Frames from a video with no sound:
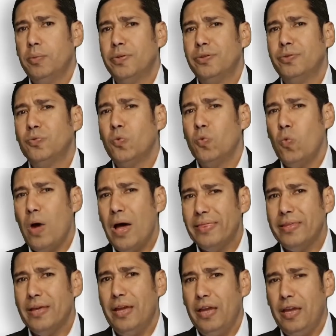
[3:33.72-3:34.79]
But what
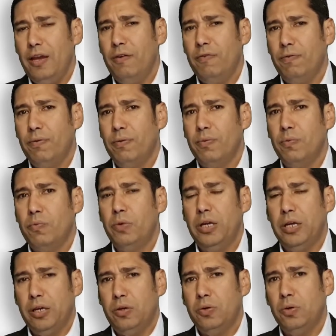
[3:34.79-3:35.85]
if
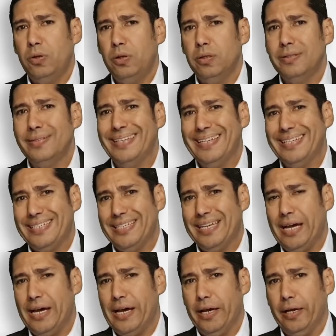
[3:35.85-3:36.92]
we could
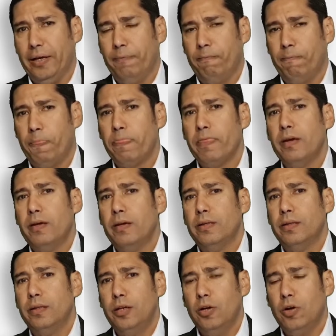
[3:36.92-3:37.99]
design
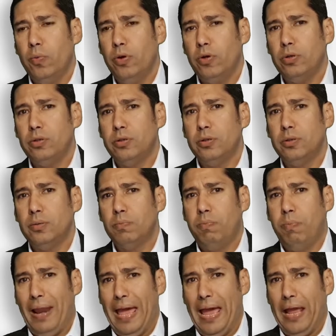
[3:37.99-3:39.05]
the overall
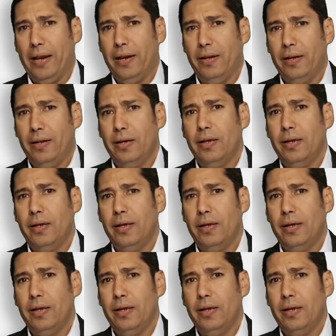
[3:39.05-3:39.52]
plan